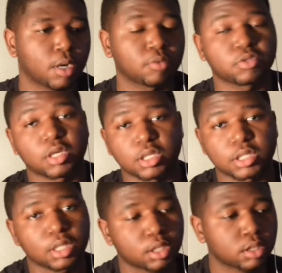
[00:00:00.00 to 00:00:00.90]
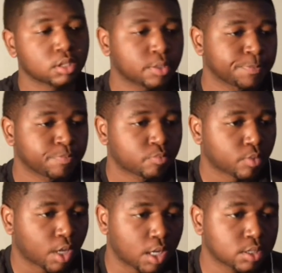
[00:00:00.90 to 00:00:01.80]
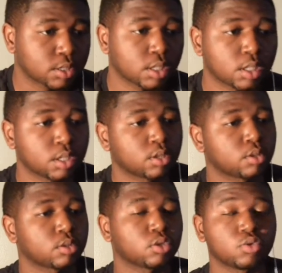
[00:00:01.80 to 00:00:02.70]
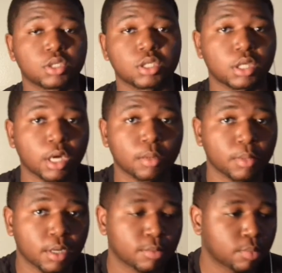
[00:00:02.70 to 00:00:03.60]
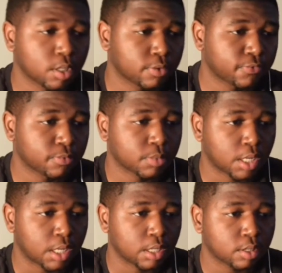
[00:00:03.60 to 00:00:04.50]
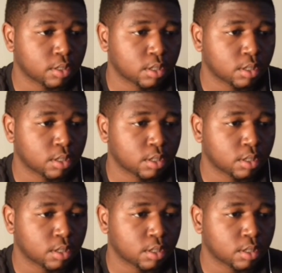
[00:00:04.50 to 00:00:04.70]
I was trying to say this. I seen Lucci come up, bro, from like